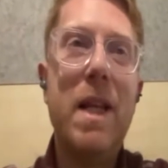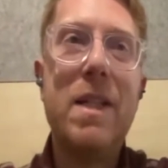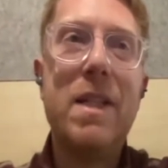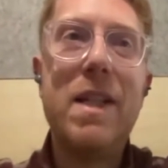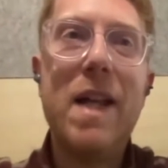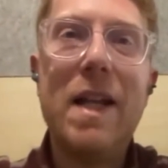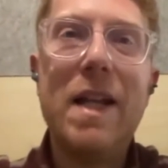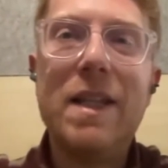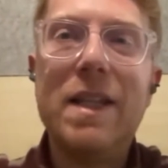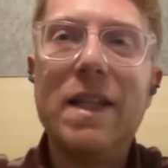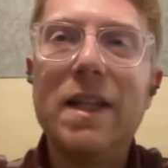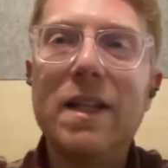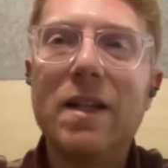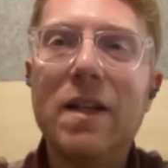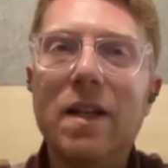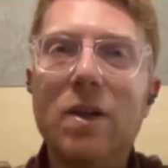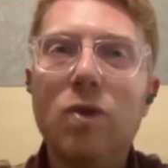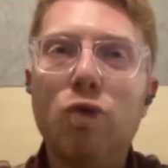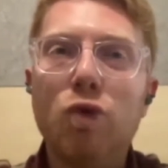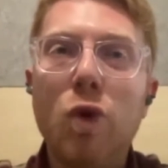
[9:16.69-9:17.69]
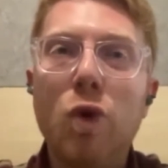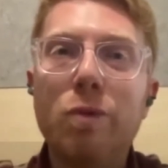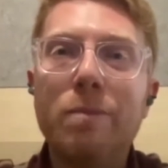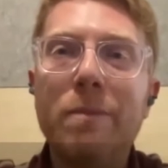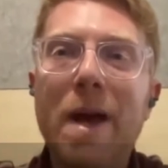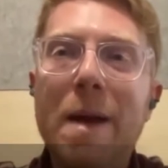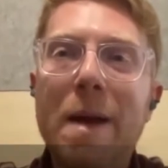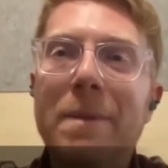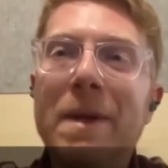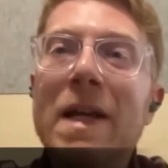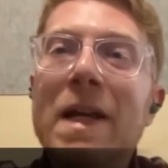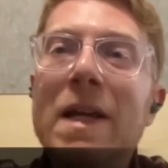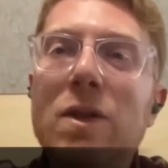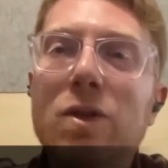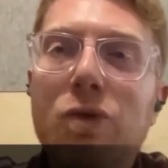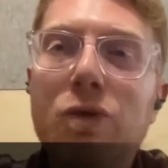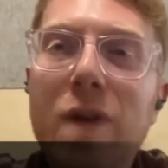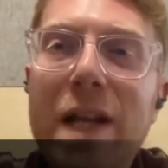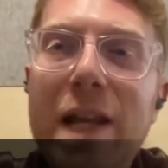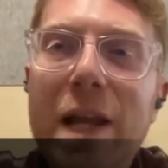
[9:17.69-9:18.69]
exciting roadmap.
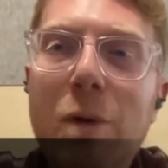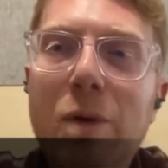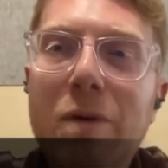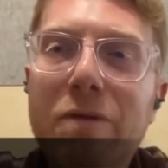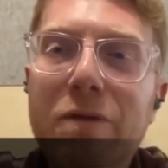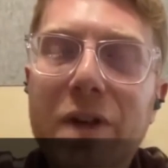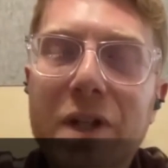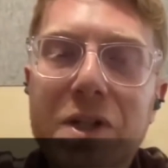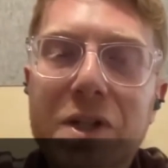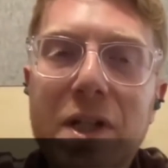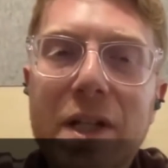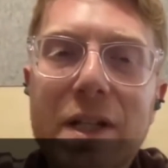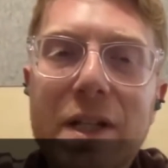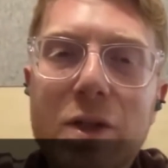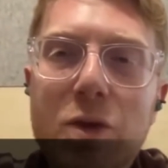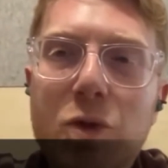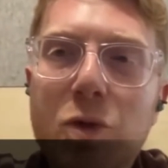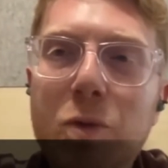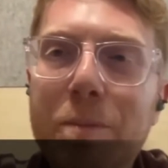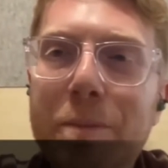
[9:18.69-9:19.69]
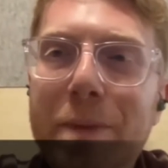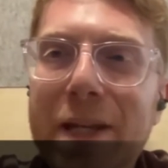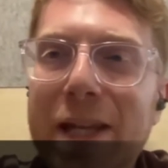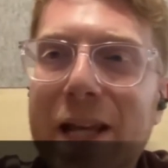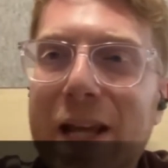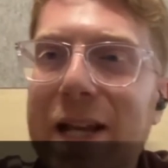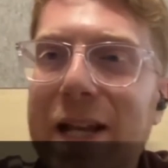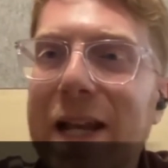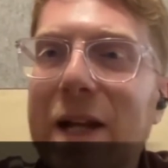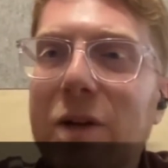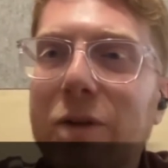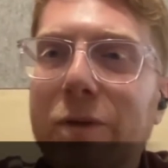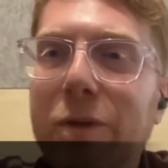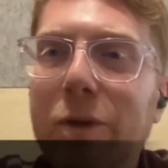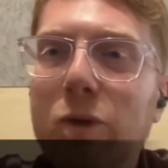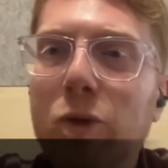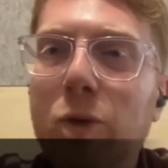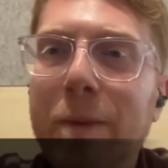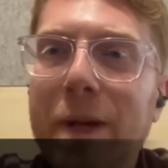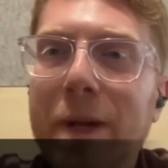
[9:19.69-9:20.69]
So really our vision is to be a layer of
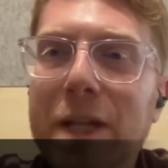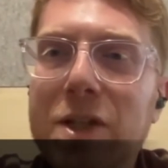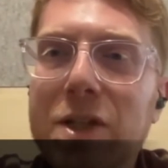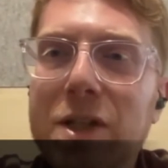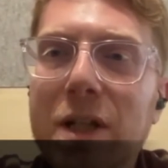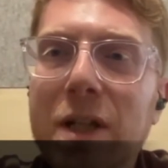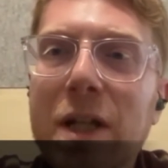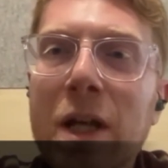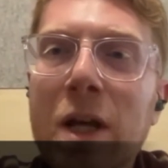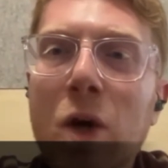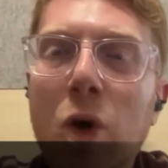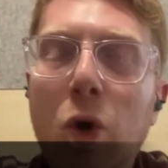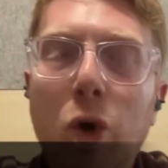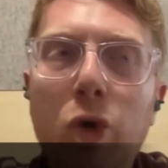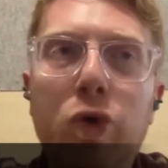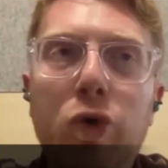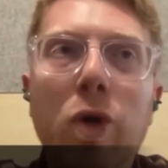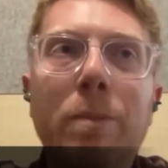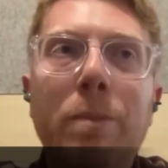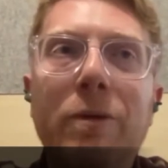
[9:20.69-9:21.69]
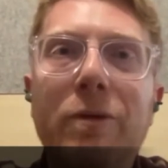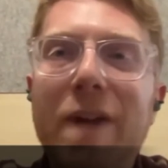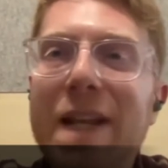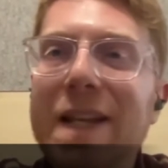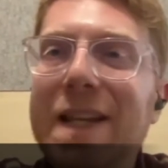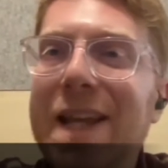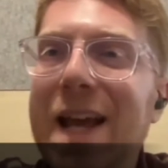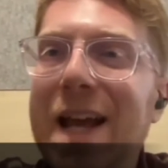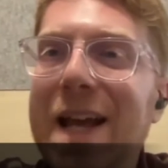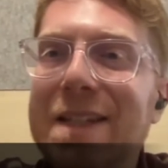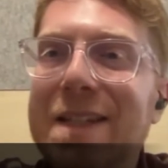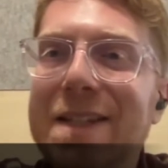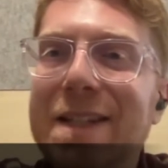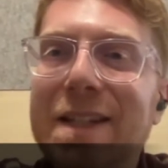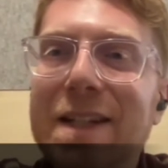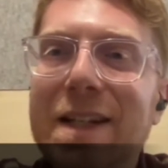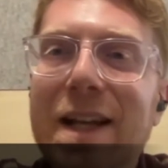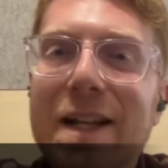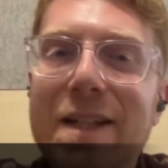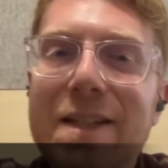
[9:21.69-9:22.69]
automation on top of any asset
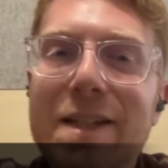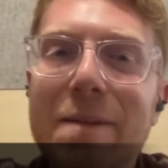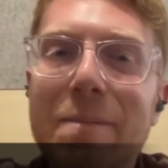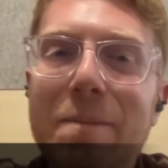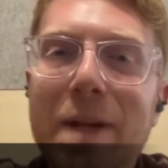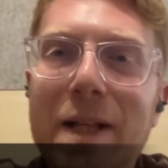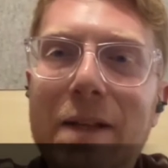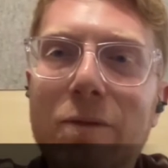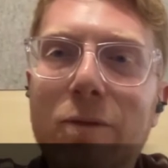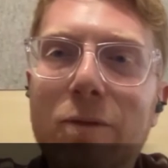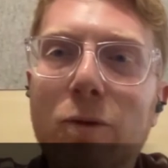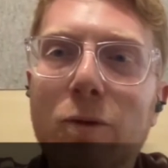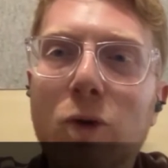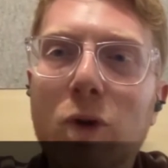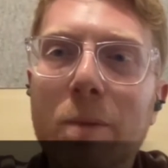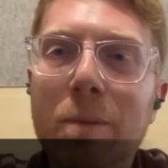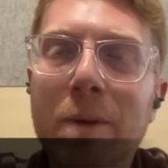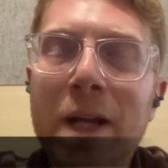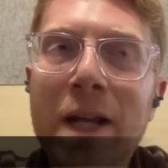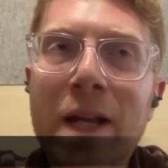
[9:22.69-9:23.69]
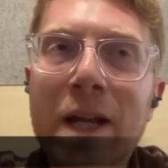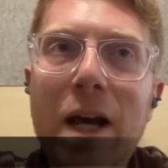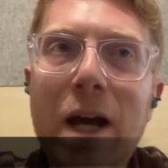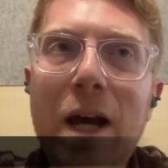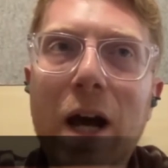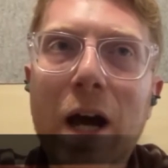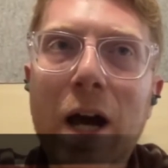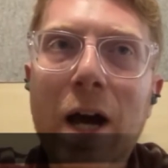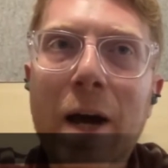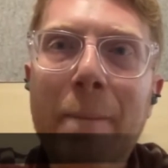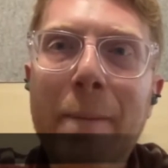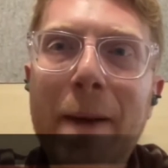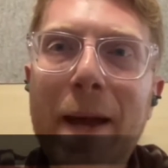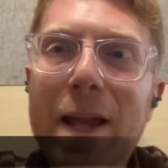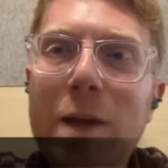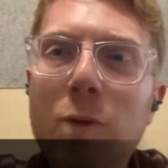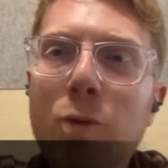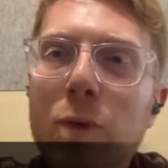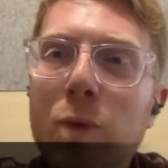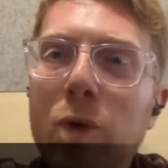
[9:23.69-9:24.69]
class and platform.
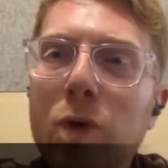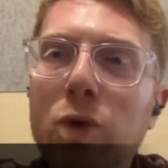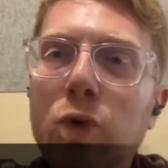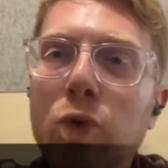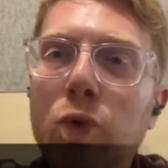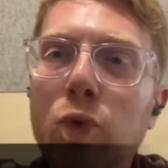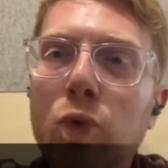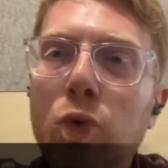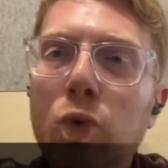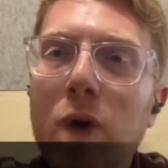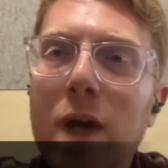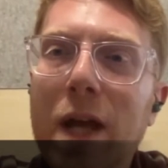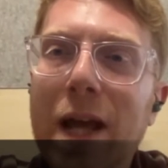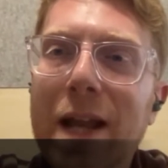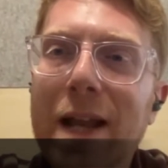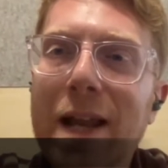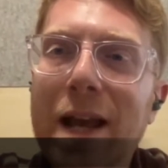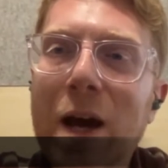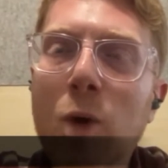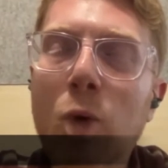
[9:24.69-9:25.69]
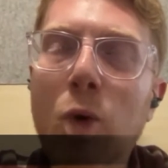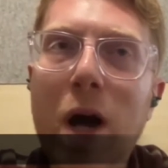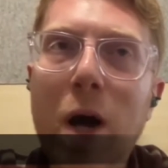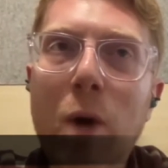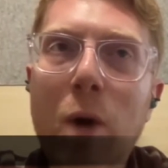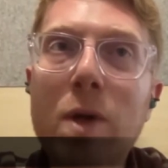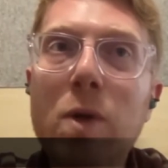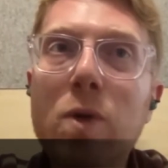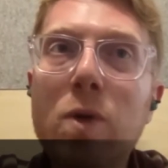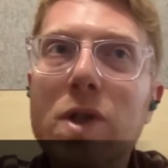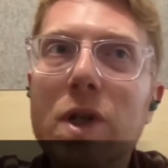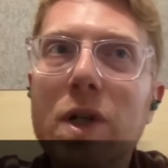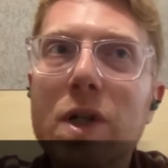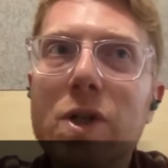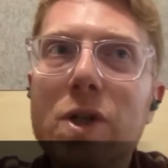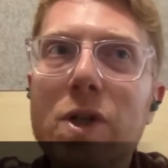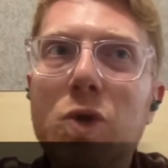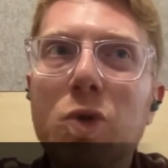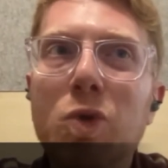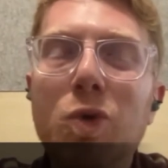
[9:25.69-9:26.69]
And we want to allow our
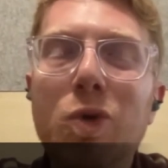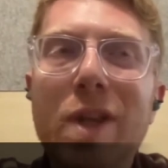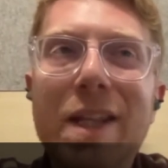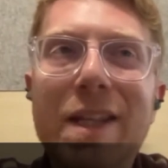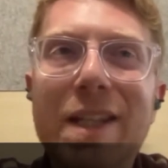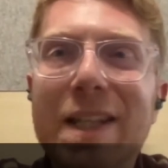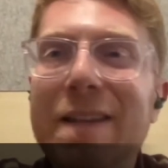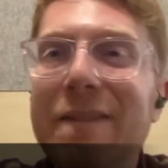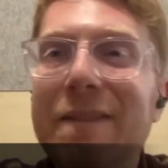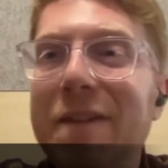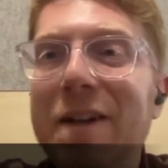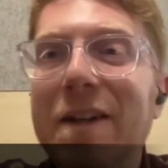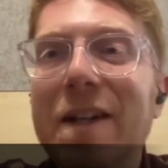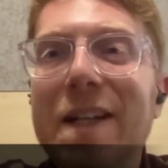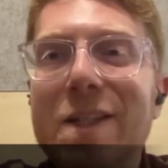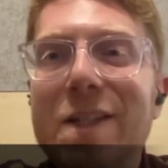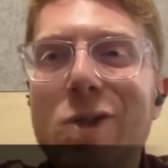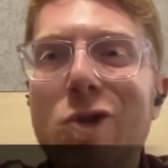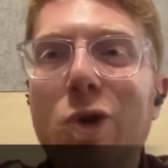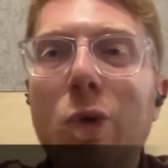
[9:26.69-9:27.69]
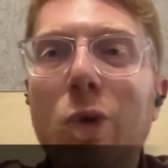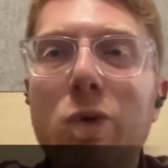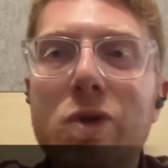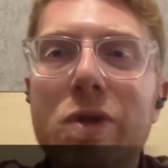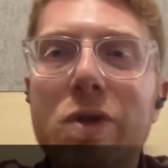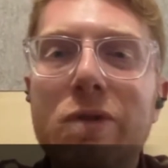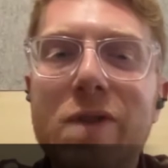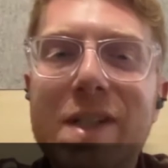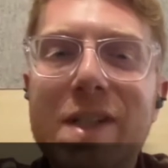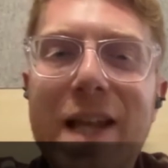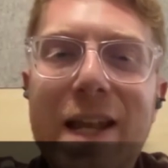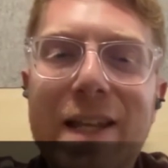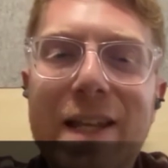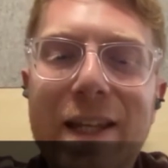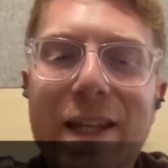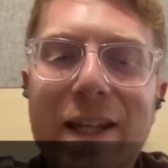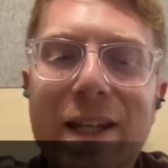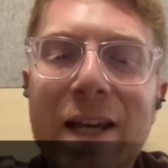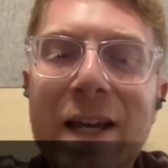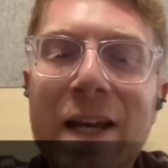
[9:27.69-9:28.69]
users to do that in a very social setting.